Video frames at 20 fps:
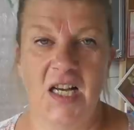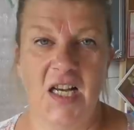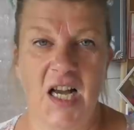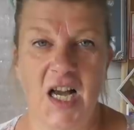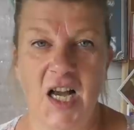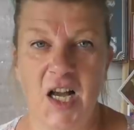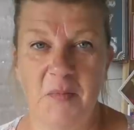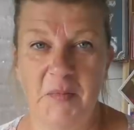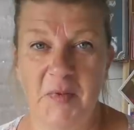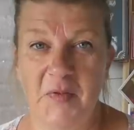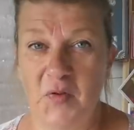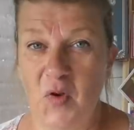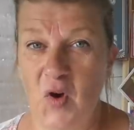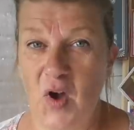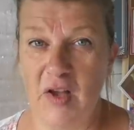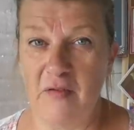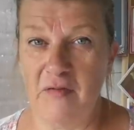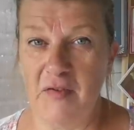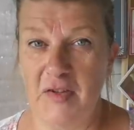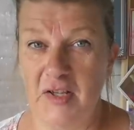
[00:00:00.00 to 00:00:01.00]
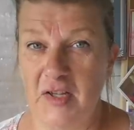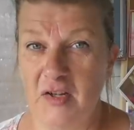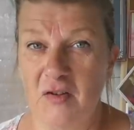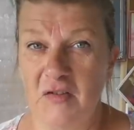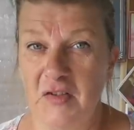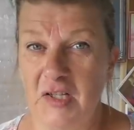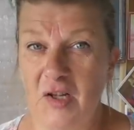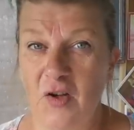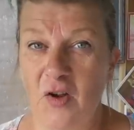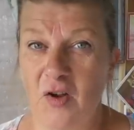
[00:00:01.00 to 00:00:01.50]
I hope you've got everything on
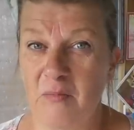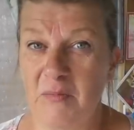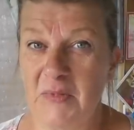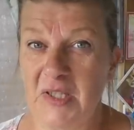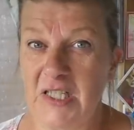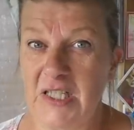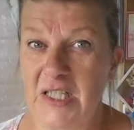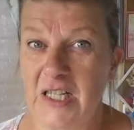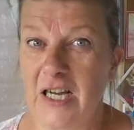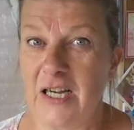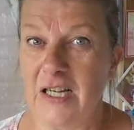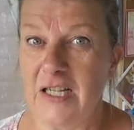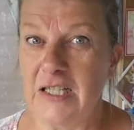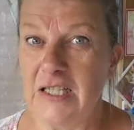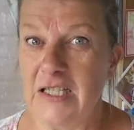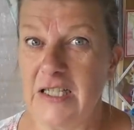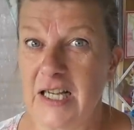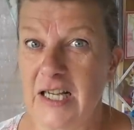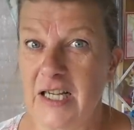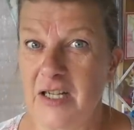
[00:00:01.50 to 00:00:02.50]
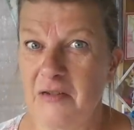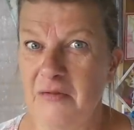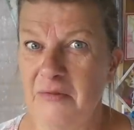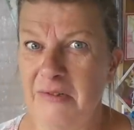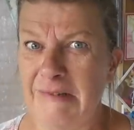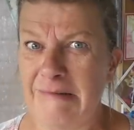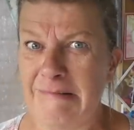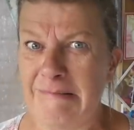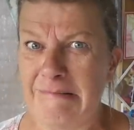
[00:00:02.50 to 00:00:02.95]
the allotment tied down.